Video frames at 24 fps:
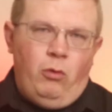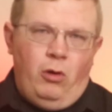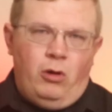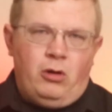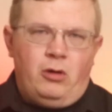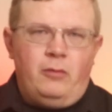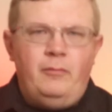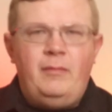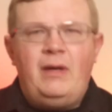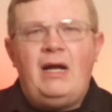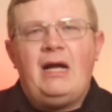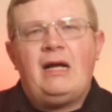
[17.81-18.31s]

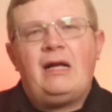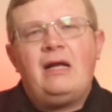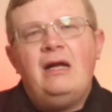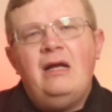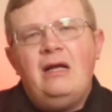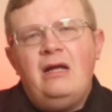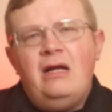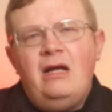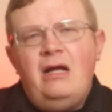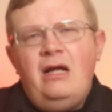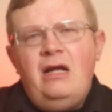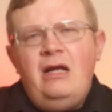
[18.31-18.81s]
Welcome back,
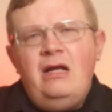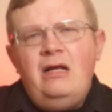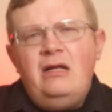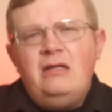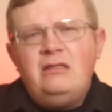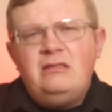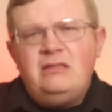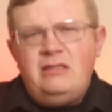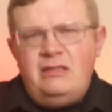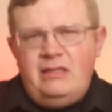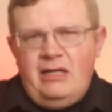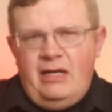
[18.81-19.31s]

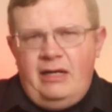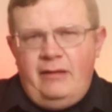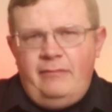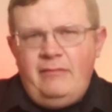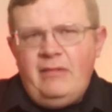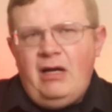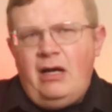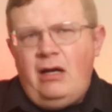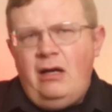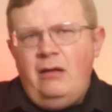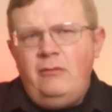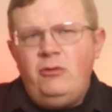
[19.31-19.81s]
and today
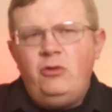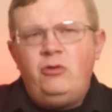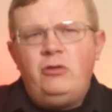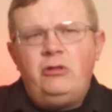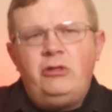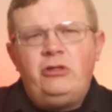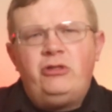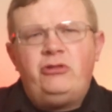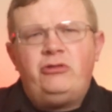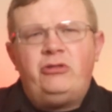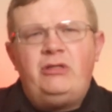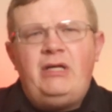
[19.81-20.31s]
I'm going
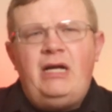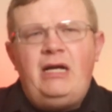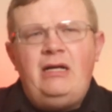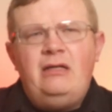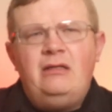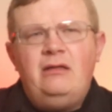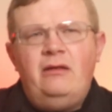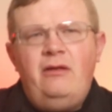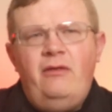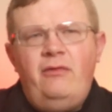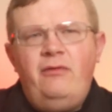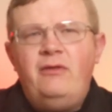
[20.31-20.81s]
to
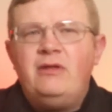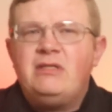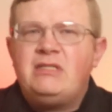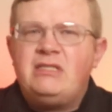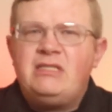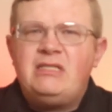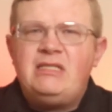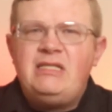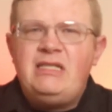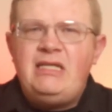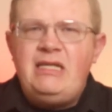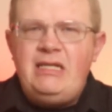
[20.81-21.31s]
create the
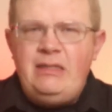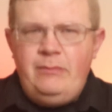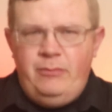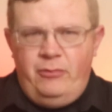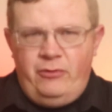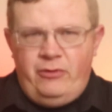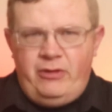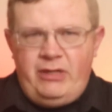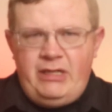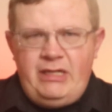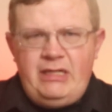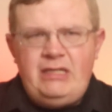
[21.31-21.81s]
Sea
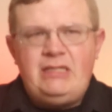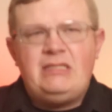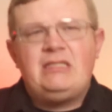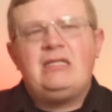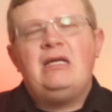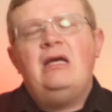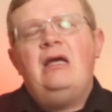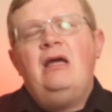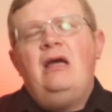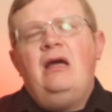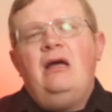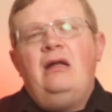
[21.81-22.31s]
Breeze.
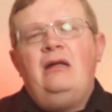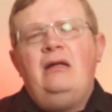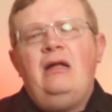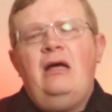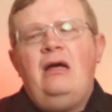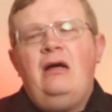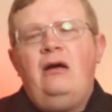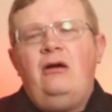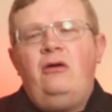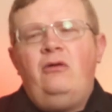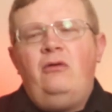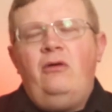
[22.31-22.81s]

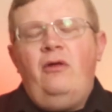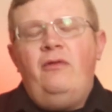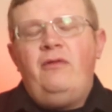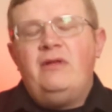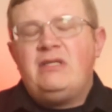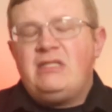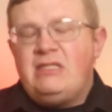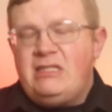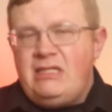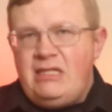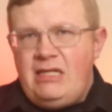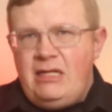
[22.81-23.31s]
Now,
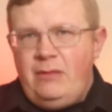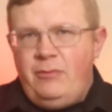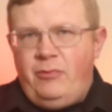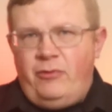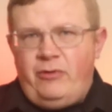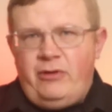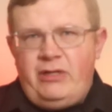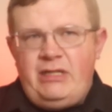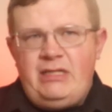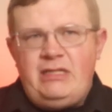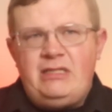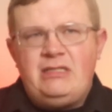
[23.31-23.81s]
the Sea
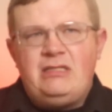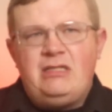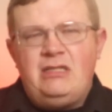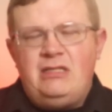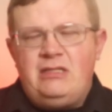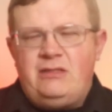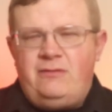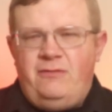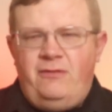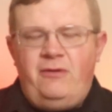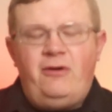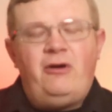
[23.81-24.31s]
Breeze
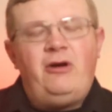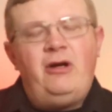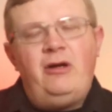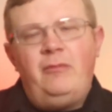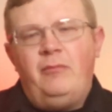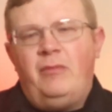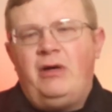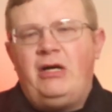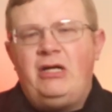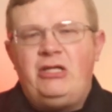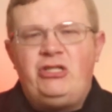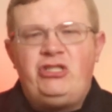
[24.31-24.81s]
is very
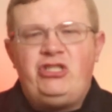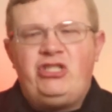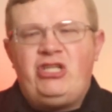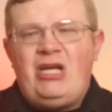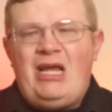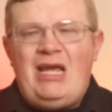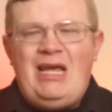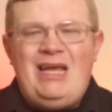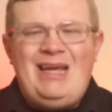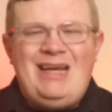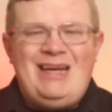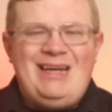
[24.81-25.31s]
much
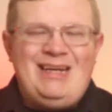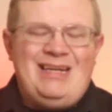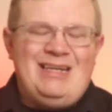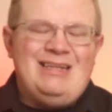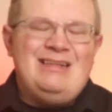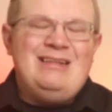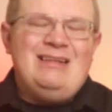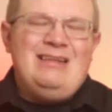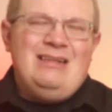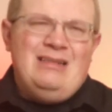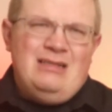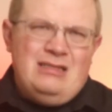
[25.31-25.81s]

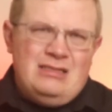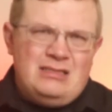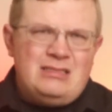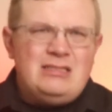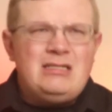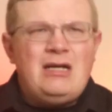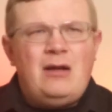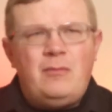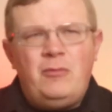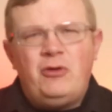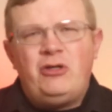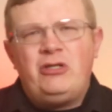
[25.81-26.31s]
a
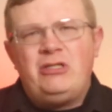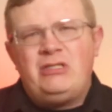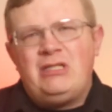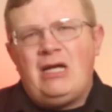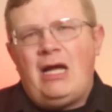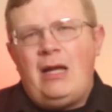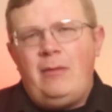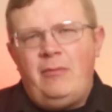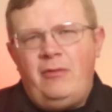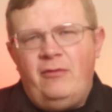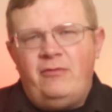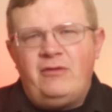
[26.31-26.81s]
summer
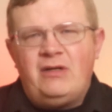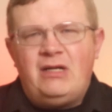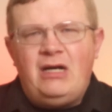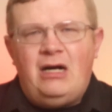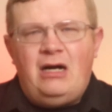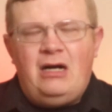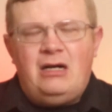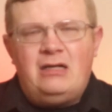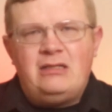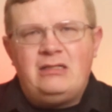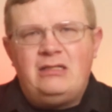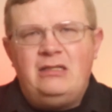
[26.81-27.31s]
type of
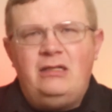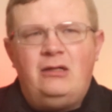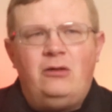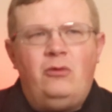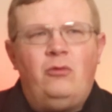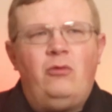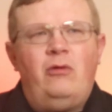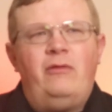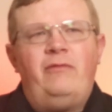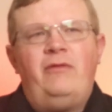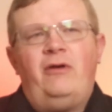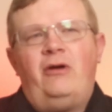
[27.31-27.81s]
cocktail,
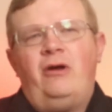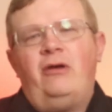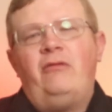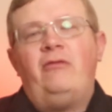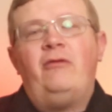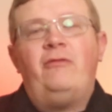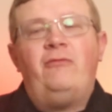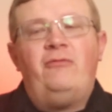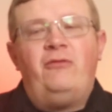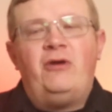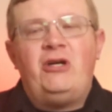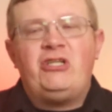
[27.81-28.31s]
or a very
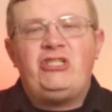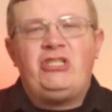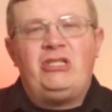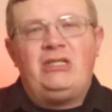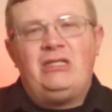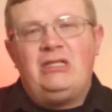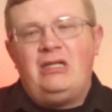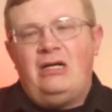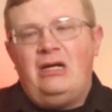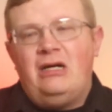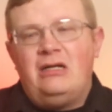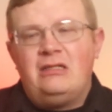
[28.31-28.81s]
refreshing
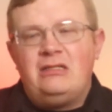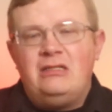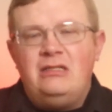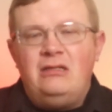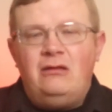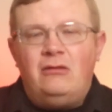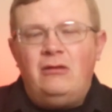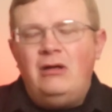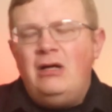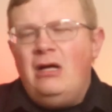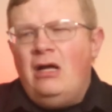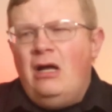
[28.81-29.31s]

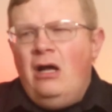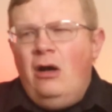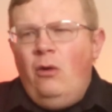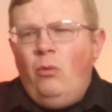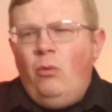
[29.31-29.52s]
cocktail,